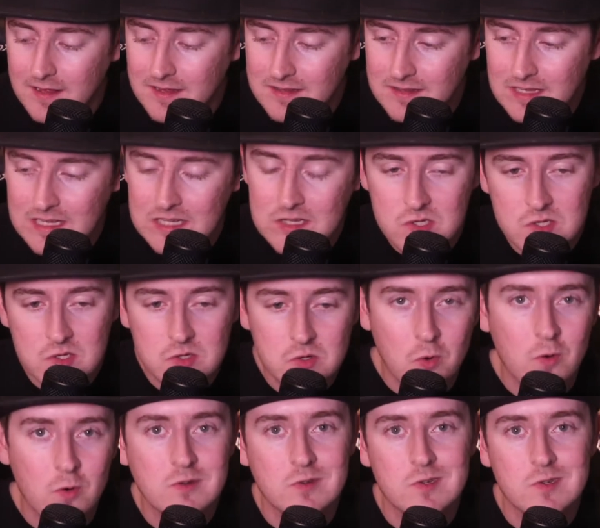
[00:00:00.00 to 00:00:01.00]
these
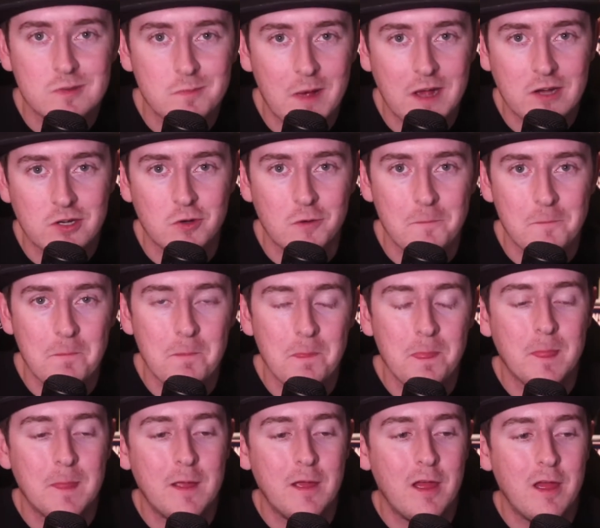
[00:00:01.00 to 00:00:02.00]
stores are special.
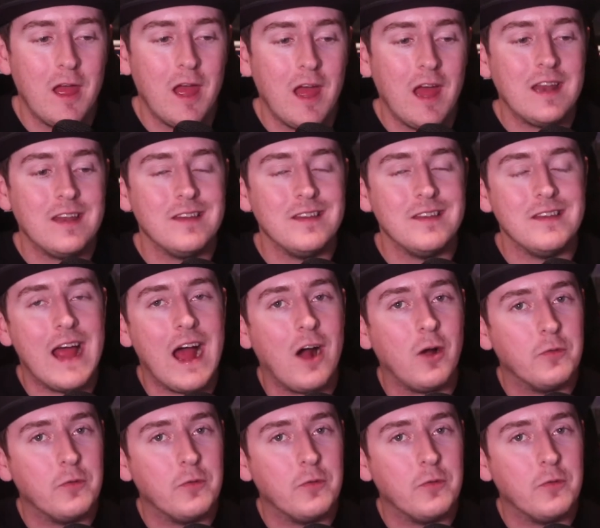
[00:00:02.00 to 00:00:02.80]
Now,